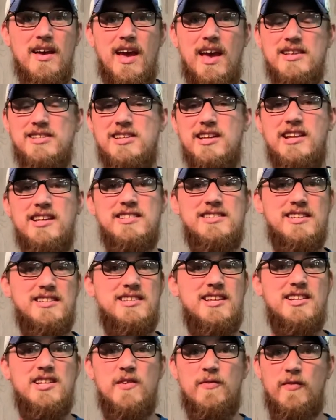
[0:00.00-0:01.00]
It's going to
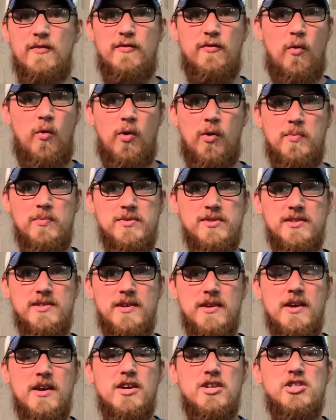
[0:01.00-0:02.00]
exist in different forms.
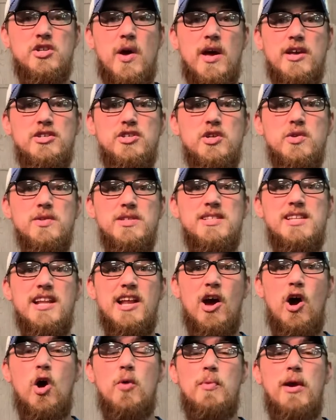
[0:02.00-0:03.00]
So as you sit
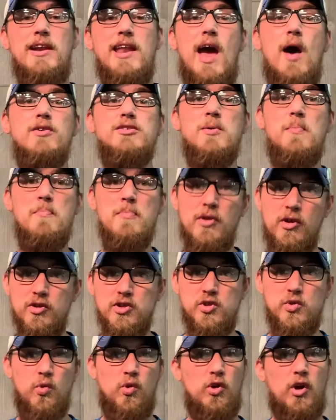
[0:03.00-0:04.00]
at home right now as a middle
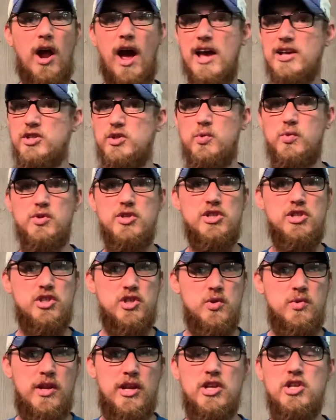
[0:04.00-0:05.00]
school or high school
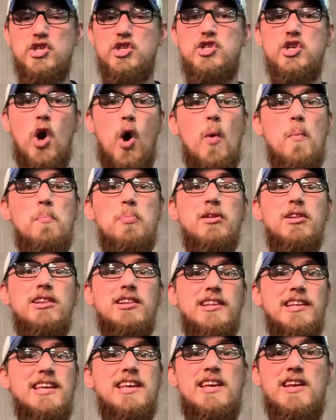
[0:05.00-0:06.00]
student, don't
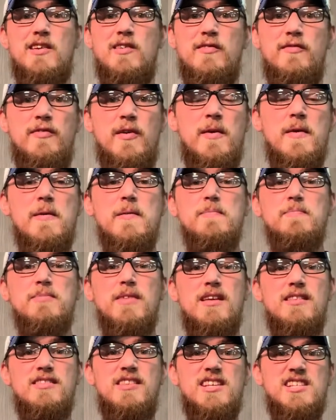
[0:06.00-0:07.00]
believe
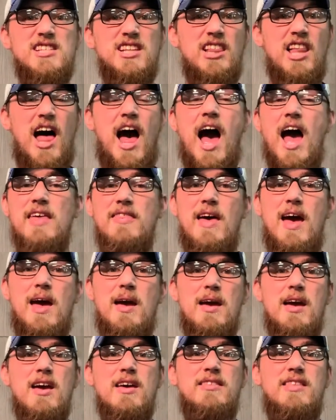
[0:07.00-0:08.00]
this lie
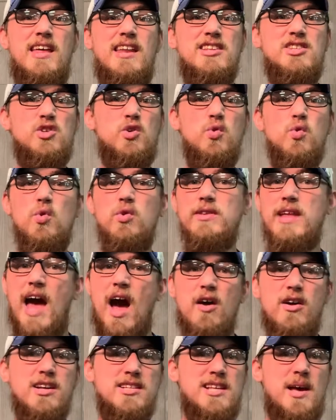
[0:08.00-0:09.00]
that it's cool
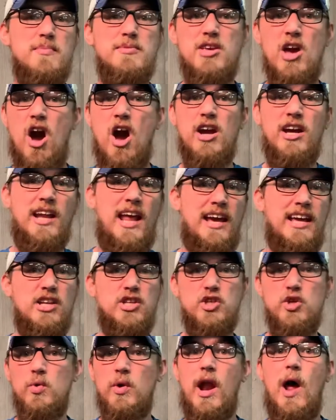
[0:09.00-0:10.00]
now because I'm young and I
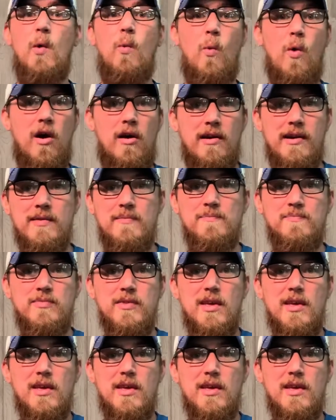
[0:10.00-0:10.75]
can do what I want.